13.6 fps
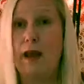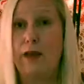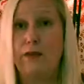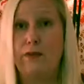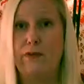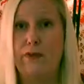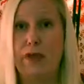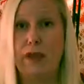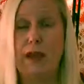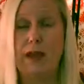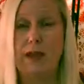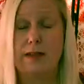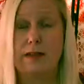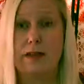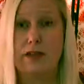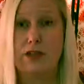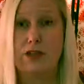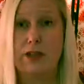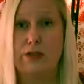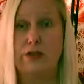I feel like it's going
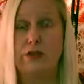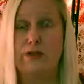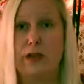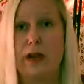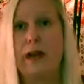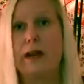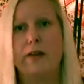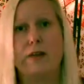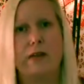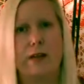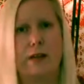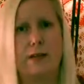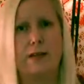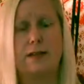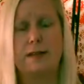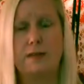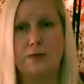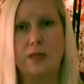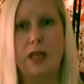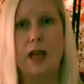to change overnight. I feel like this is
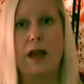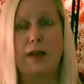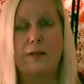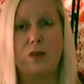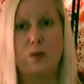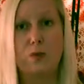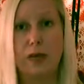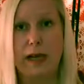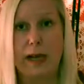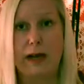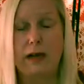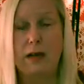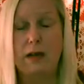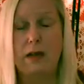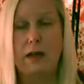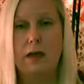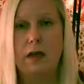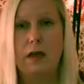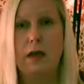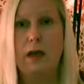something I have to work at.
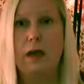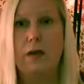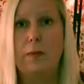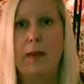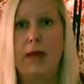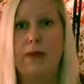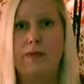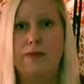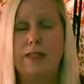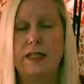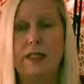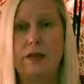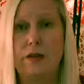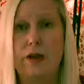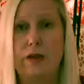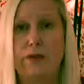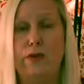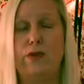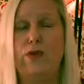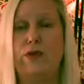I have seen a lot
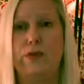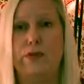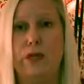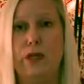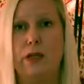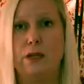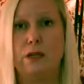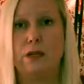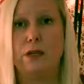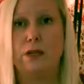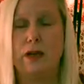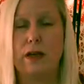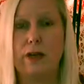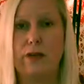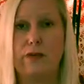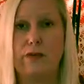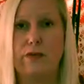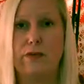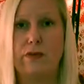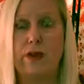of YouTube videos
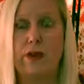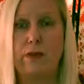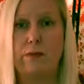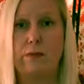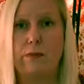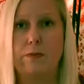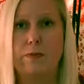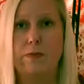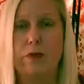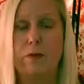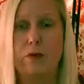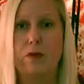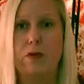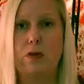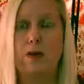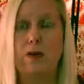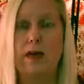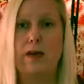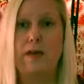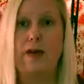of people
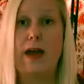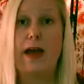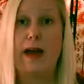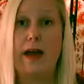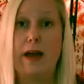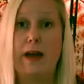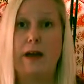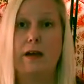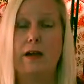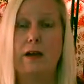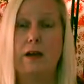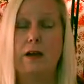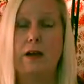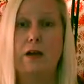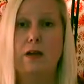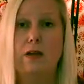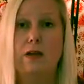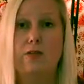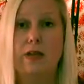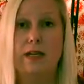that have had
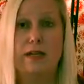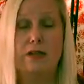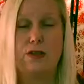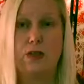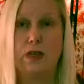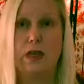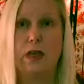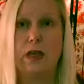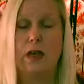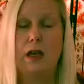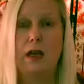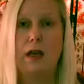the VSG,